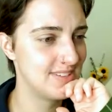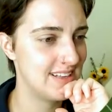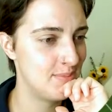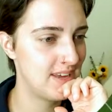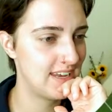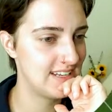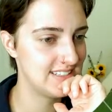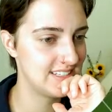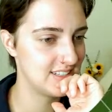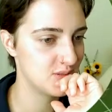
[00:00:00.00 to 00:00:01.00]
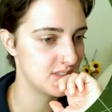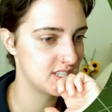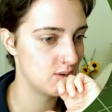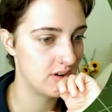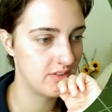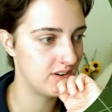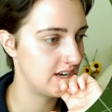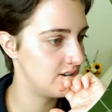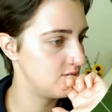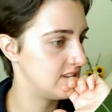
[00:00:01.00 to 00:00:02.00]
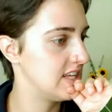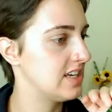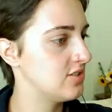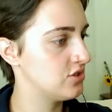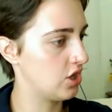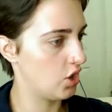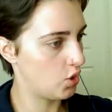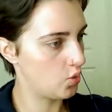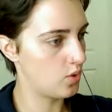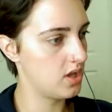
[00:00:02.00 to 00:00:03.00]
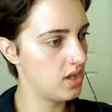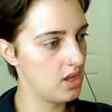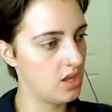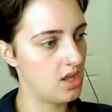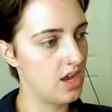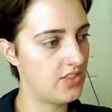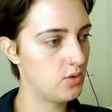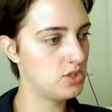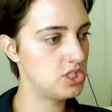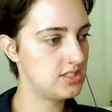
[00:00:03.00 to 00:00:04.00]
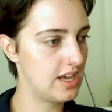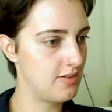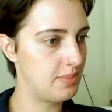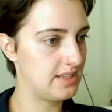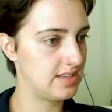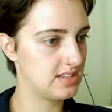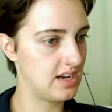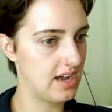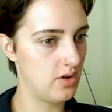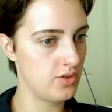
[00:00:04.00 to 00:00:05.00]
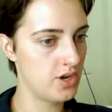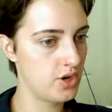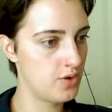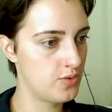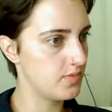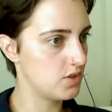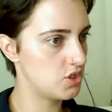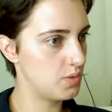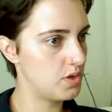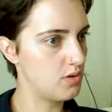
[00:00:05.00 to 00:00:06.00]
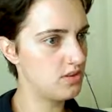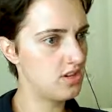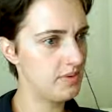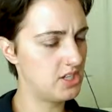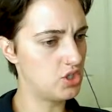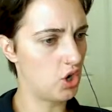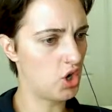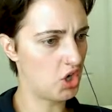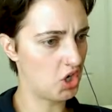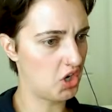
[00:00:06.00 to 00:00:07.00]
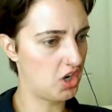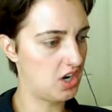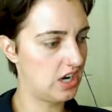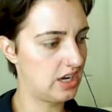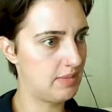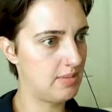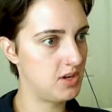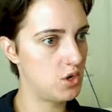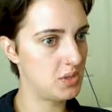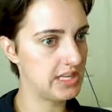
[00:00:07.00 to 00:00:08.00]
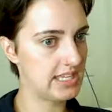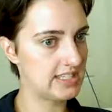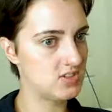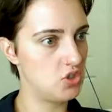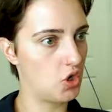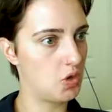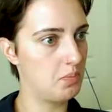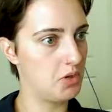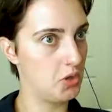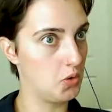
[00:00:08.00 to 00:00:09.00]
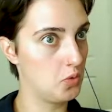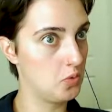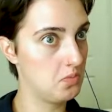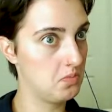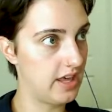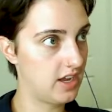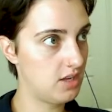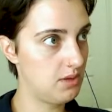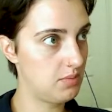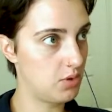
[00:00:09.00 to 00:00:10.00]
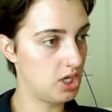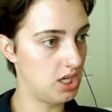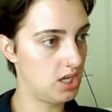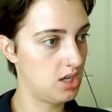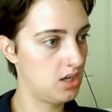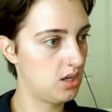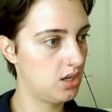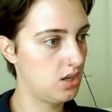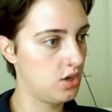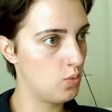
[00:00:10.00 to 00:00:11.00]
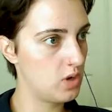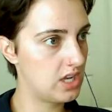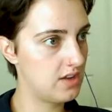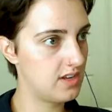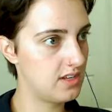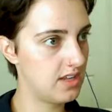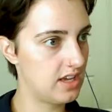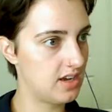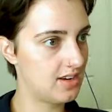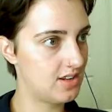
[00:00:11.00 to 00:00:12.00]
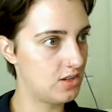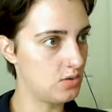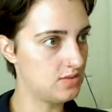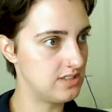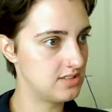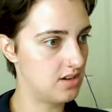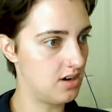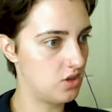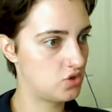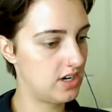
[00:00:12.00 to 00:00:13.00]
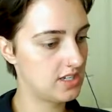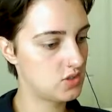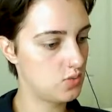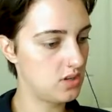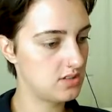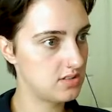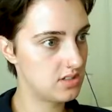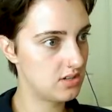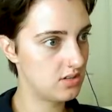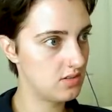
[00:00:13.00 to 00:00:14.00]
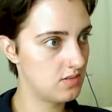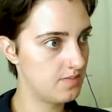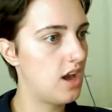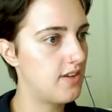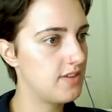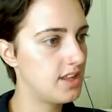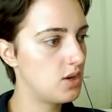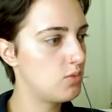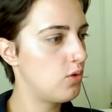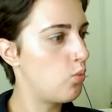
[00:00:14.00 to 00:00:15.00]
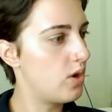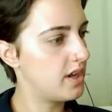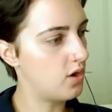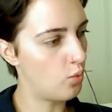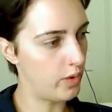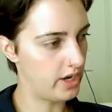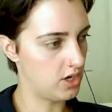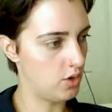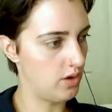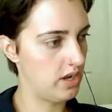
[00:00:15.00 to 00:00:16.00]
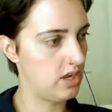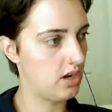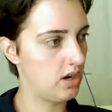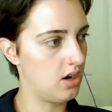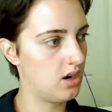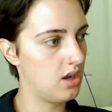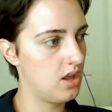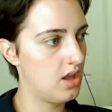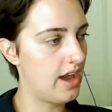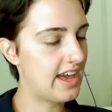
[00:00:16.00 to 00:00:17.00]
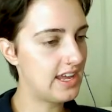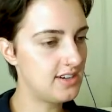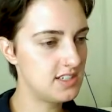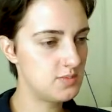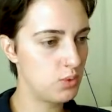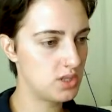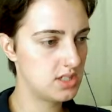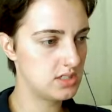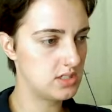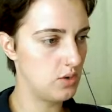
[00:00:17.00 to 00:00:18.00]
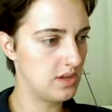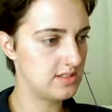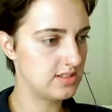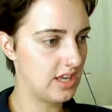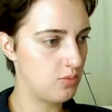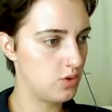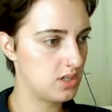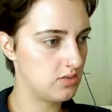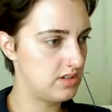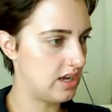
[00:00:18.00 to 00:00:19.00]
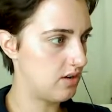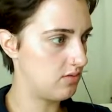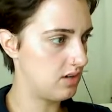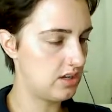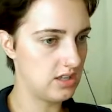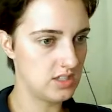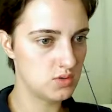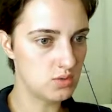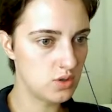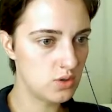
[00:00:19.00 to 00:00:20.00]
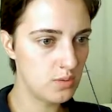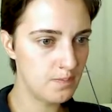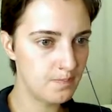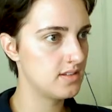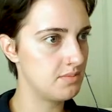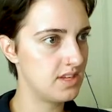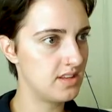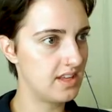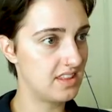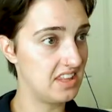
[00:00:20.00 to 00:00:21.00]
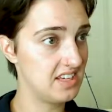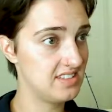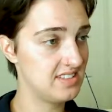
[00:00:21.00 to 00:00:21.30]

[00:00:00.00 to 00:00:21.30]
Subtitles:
Does that make any sense whatsoever? I don't think so. I think we should just have a basic tile though. Or should we go a little bit darker and maybe go with like this dark blue? That could be pretty. We could even like use this contrast wall still. I feel like we'll want a window in here. I kind of just put the snowy escape window down in this room. Something like this.